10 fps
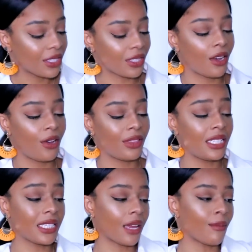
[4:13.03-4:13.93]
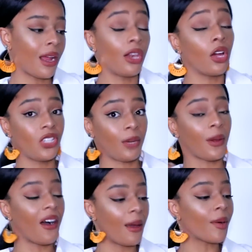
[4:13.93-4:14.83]
So this is like my logic
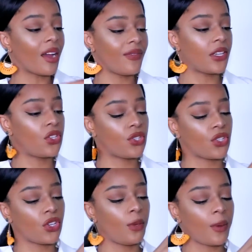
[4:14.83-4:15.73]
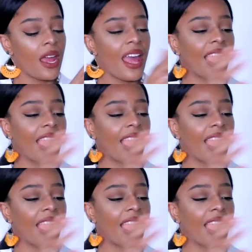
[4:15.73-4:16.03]
behind buying this dupe.